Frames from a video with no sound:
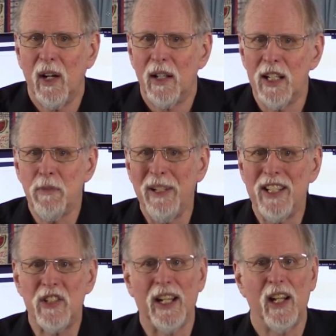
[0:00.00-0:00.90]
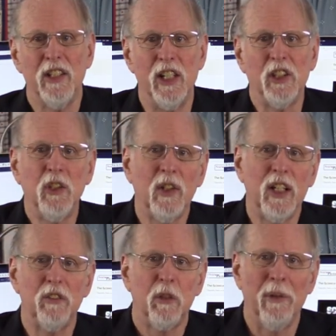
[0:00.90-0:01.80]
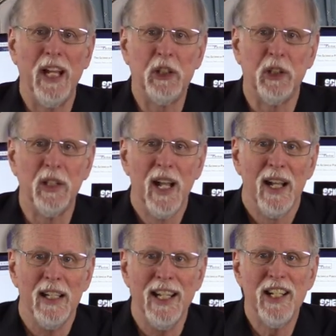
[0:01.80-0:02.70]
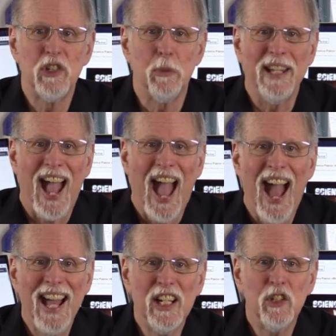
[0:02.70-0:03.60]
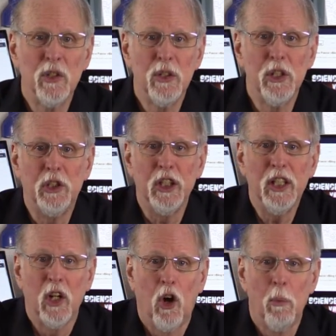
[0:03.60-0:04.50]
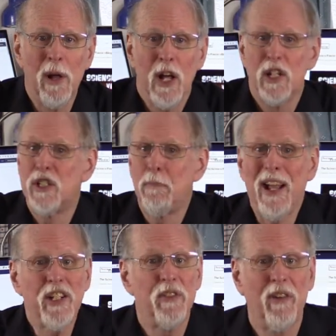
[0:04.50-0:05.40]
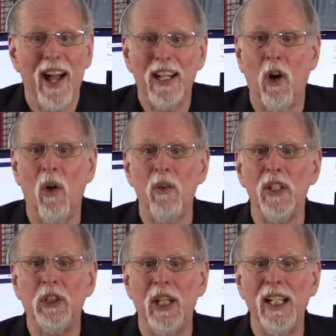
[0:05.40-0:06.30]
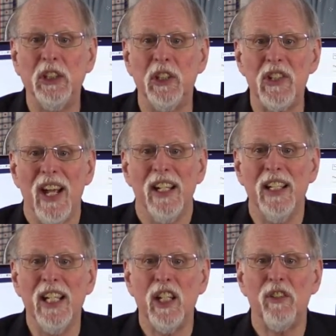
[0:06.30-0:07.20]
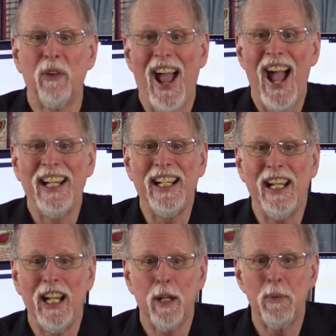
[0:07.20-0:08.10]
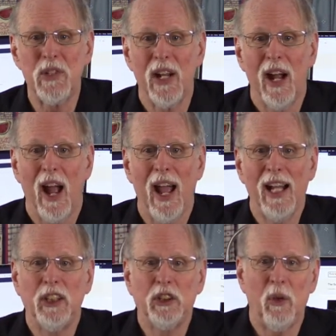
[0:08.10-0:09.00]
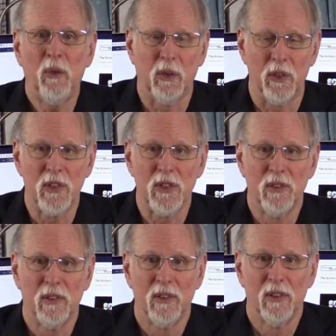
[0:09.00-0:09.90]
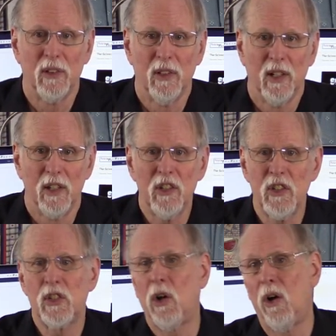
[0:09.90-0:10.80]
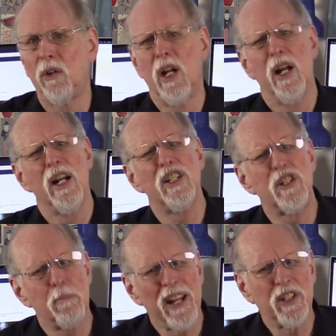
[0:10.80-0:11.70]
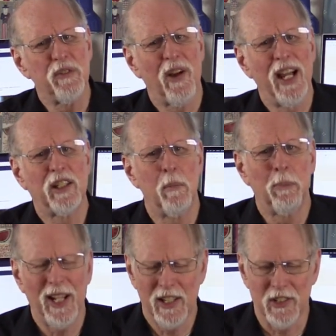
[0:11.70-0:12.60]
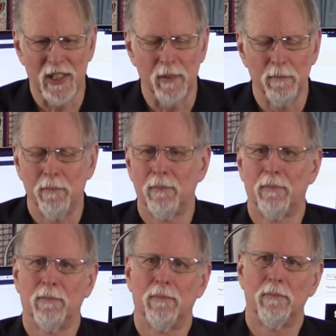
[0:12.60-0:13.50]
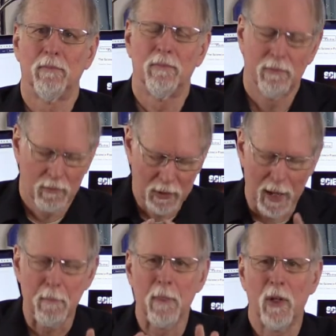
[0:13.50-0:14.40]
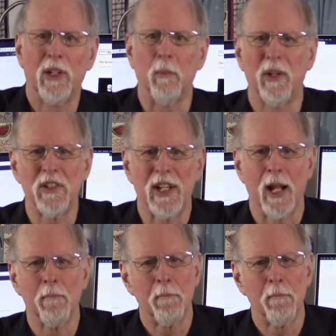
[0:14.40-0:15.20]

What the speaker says: This means that additional information needs to be added to the genome, specifying all the changes needed for adding hips and shoulders. This is called specified complexity. Okay, what is that?